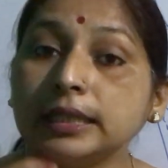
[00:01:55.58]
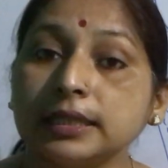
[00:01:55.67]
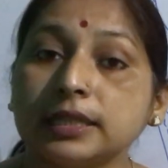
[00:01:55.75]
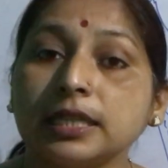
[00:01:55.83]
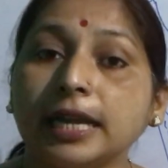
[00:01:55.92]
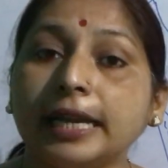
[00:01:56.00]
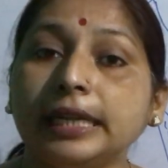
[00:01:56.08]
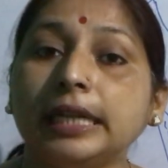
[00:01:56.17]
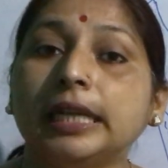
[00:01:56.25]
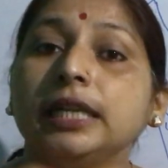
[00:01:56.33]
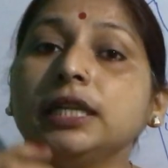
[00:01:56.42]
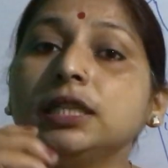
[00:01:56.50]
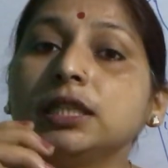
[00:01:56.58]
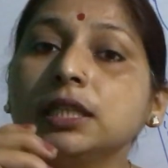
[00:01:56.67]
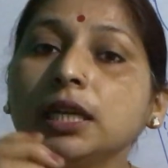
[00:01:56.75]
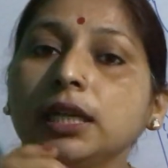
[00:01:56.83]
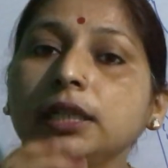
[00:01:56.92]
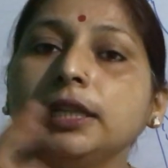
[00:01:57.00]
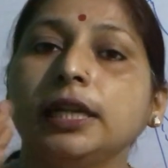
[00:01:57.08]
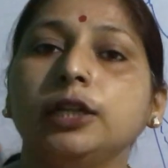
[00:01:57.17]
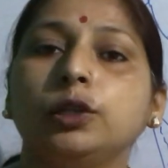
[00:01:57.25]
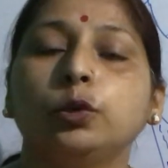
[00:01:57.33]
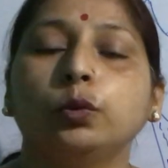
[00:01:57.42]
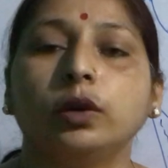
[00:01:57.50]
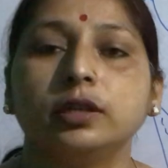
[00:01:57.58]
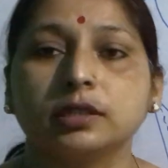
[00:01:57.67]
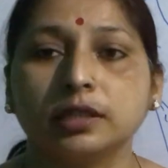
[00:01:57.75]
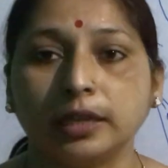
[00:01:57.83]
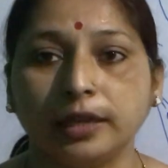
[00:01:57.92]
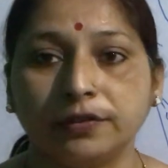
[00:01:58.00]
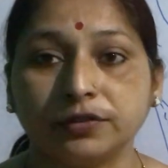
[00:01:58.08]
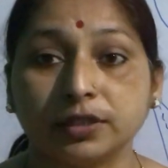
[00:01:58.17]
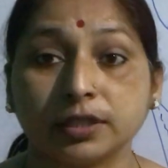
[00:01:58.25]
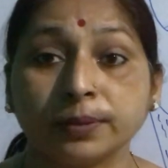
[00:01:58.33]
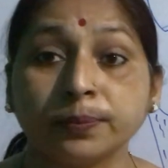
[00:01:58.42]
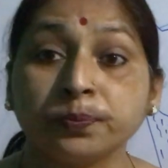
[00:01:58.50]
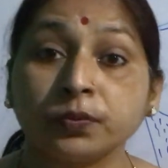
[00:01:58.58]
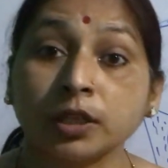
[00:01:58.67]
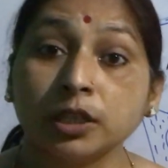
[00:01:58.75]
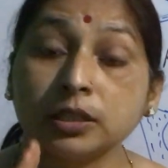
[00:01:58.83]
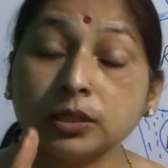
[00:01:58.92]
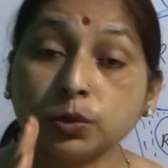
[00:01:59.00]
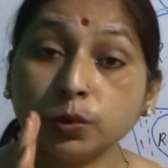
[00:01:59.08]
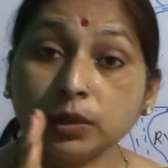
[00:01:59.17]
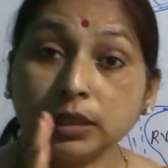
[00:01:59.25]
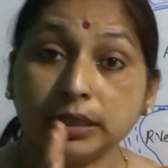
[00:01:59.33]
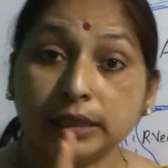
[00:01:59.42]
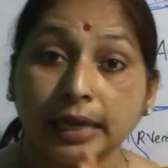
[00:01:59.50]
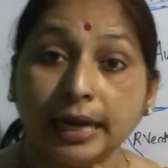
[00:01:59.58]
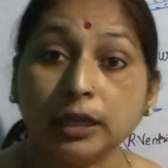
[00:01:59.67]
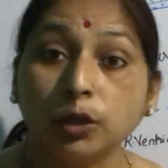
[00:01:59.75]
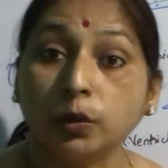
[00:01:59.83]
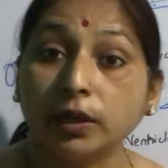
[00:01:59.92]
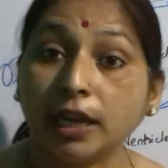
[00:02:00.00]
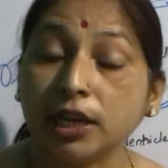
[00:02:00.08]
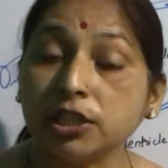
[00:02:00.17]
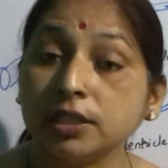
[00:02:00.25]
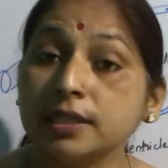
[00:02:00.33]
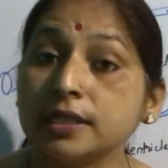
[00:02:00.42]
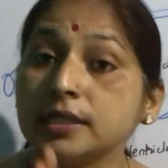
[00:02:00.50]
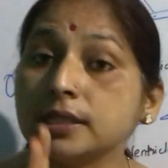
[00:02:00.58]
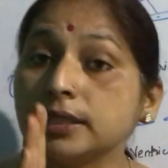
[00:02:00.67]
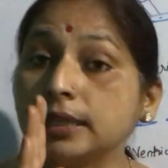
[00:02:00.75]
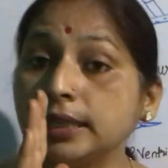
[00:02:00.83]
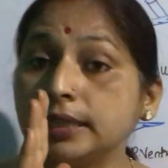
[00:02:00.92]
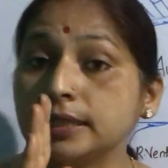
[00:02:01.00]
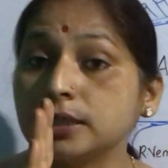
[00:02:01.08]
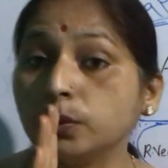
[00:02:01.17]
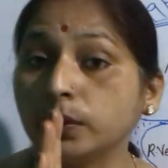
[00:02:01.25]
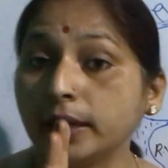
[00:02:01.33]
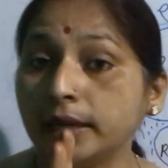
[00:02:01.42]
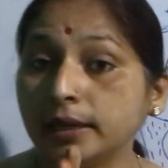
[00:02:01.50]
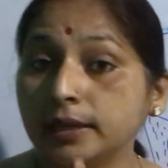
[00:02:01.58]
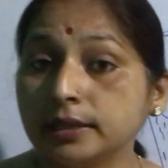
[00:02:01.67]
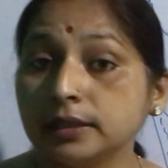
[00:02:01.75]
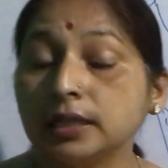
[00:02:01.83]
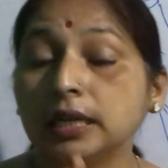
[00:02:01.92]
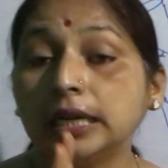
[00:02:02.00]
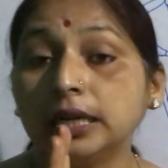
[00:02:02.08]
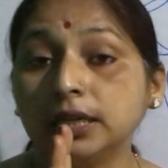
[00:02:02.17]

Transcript: slightly tilted towards left. So that location is located in the